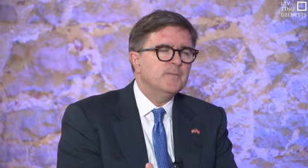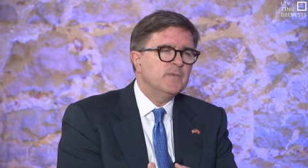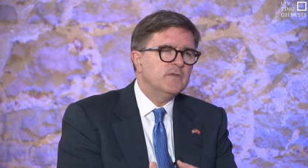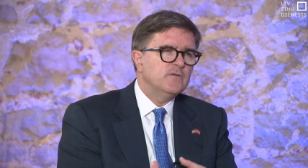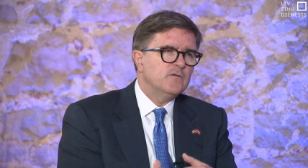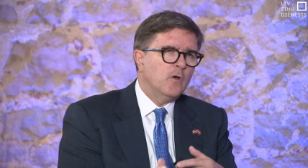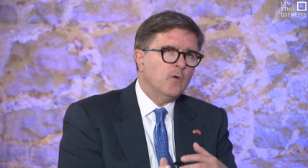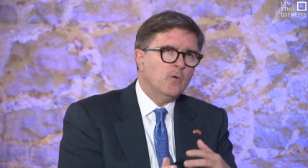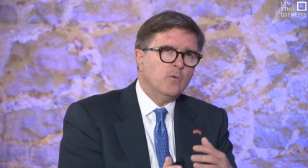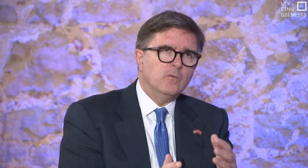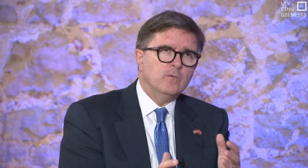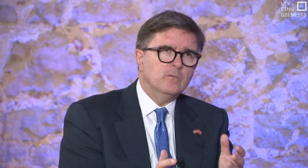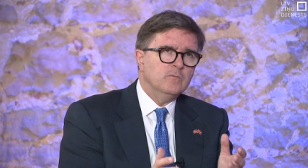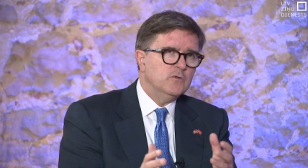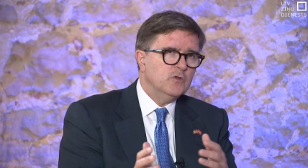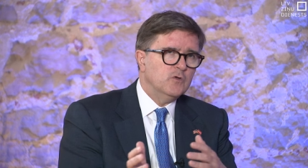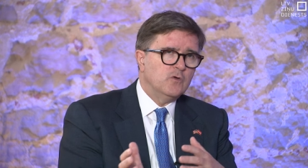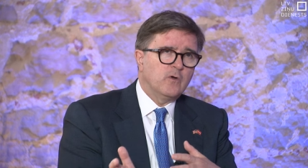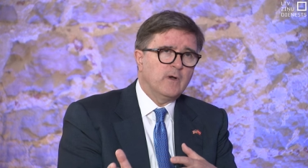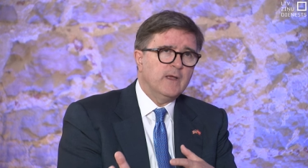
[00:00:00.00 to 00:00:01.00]
So
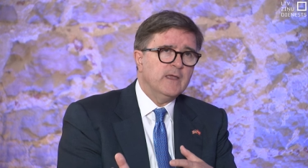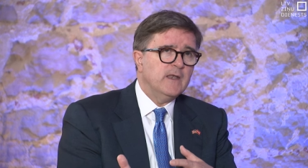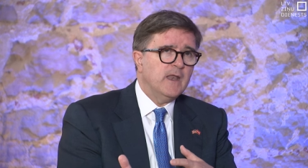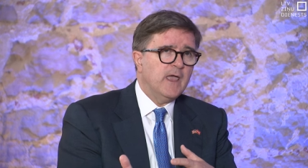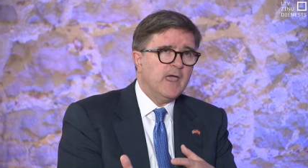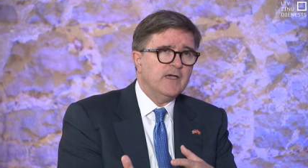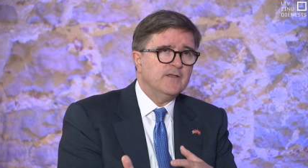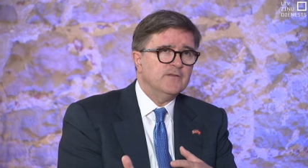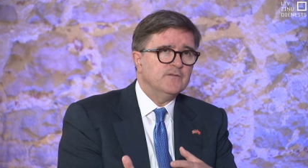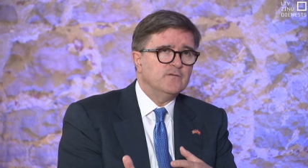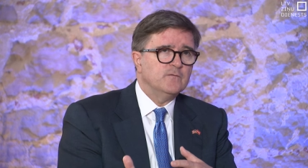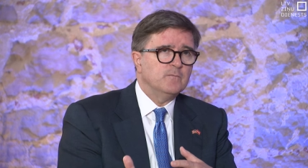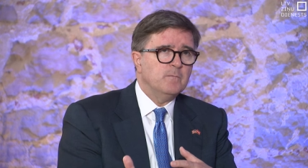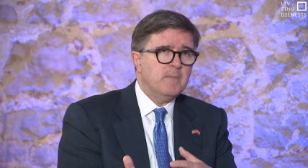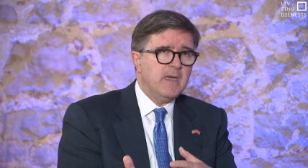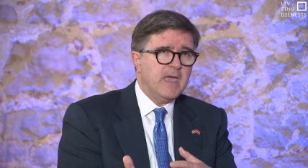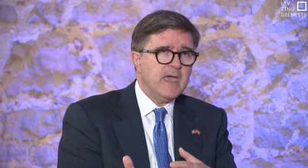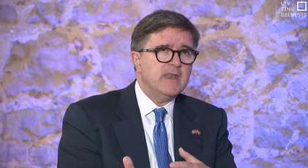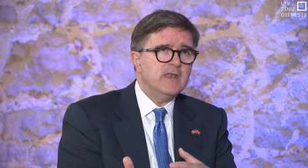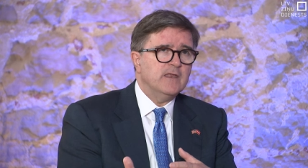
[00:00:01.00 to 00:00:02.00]
Ukraine has
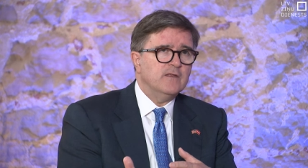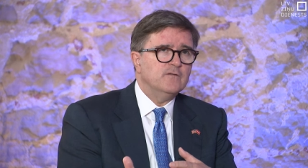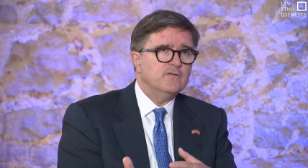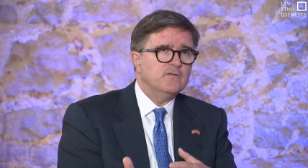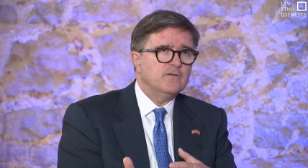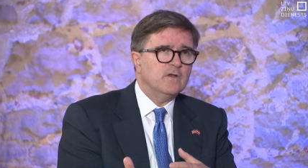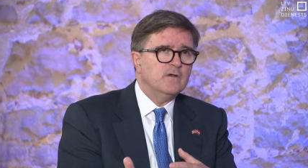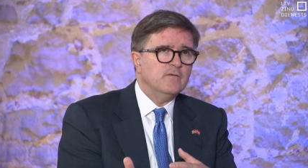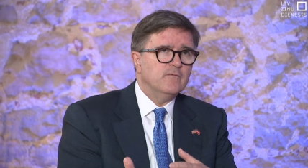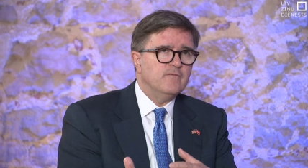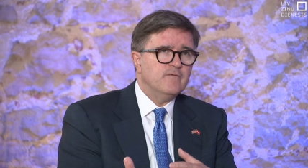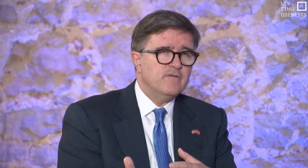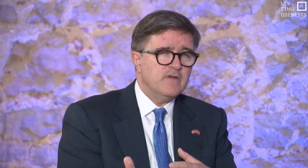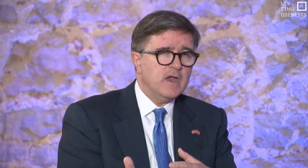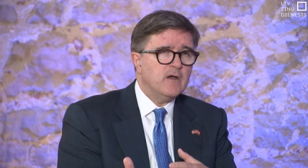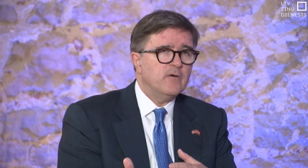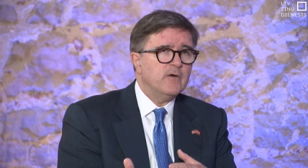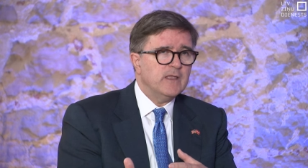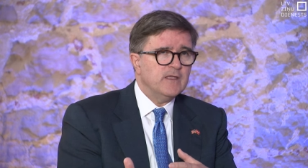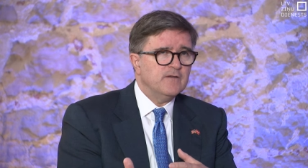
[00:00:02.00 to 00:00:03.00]
managed a
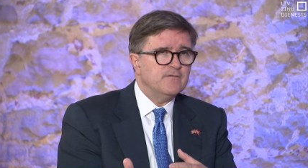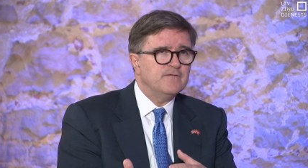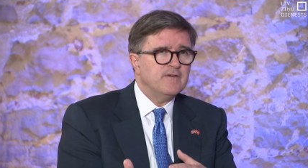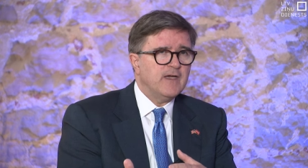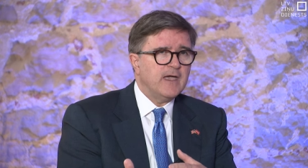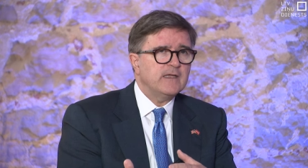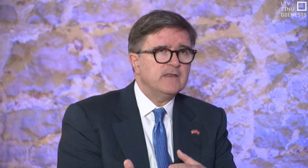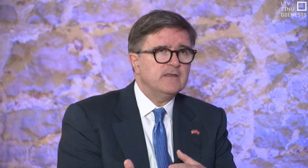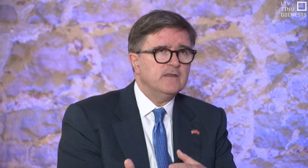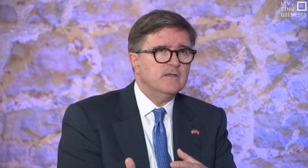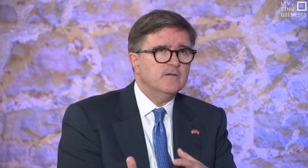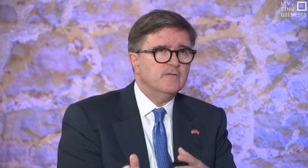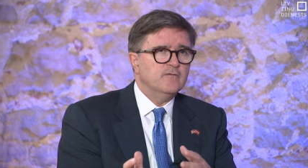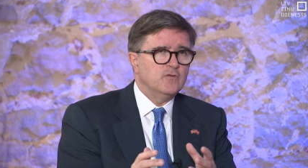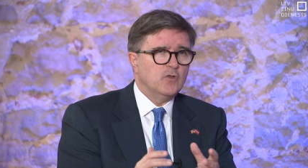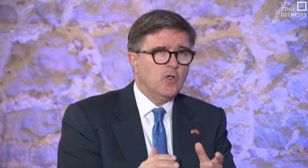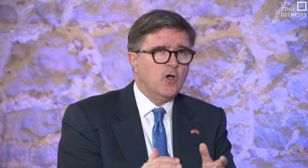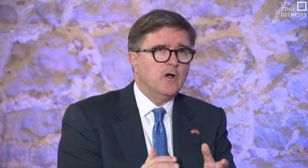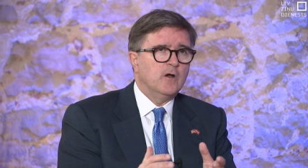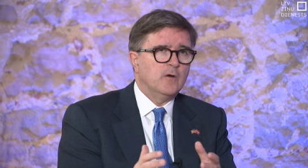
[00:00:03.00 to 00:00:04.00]
very
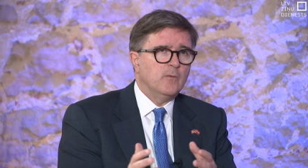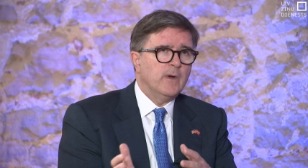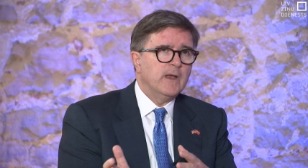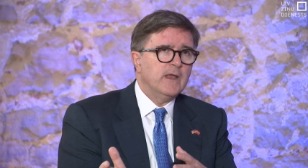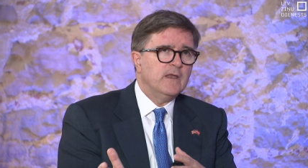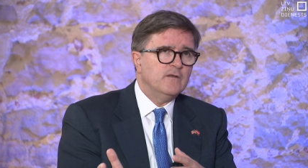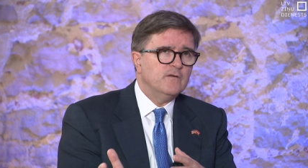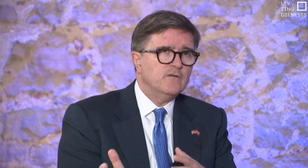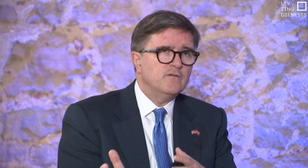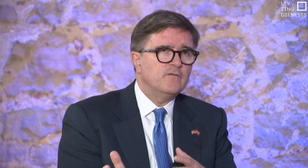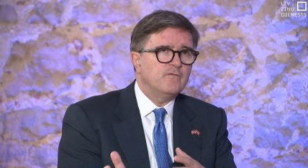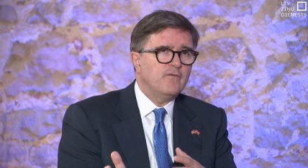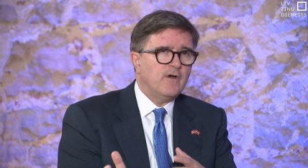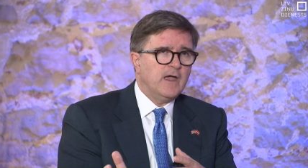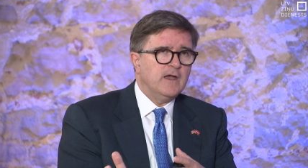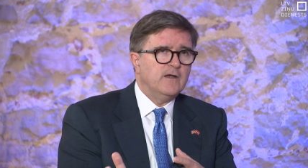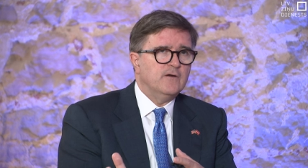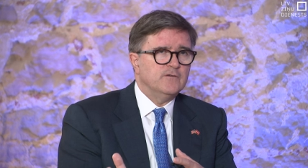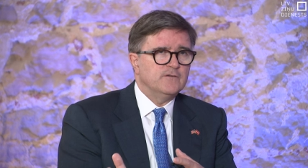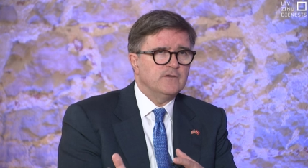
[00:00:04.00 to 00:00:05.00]
effective long-range
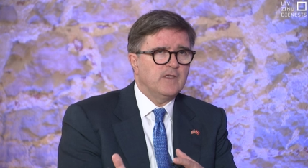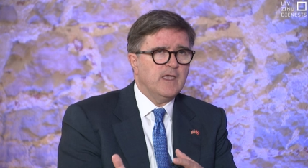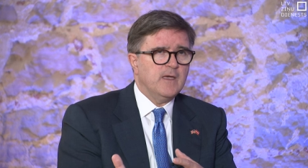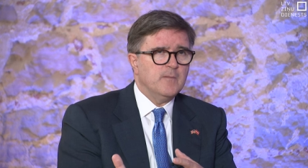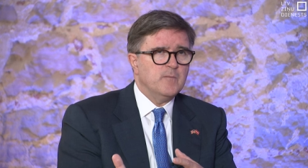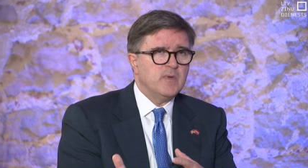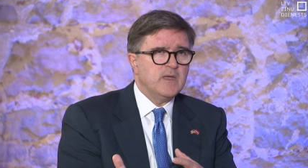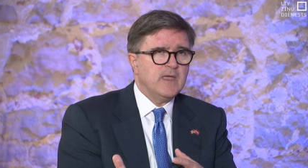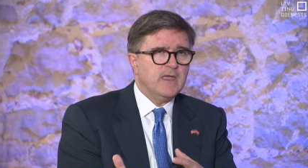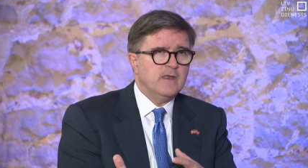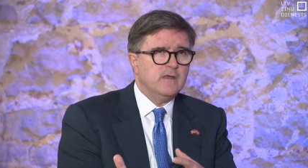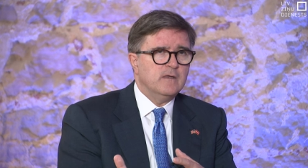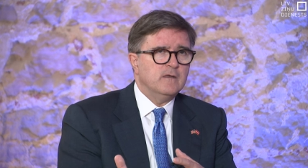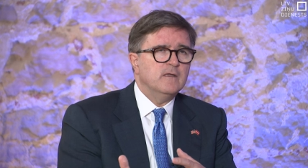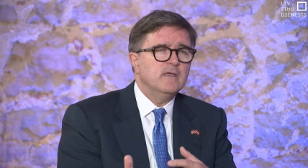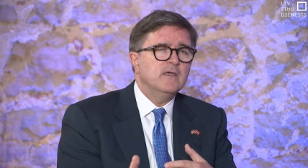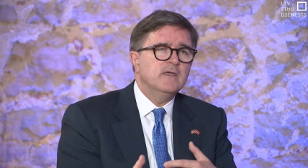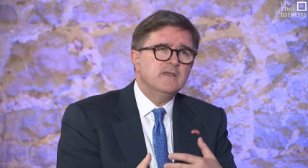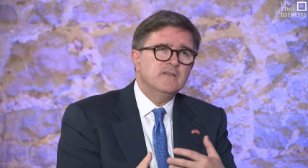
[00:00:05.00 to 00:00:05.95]
fires campaign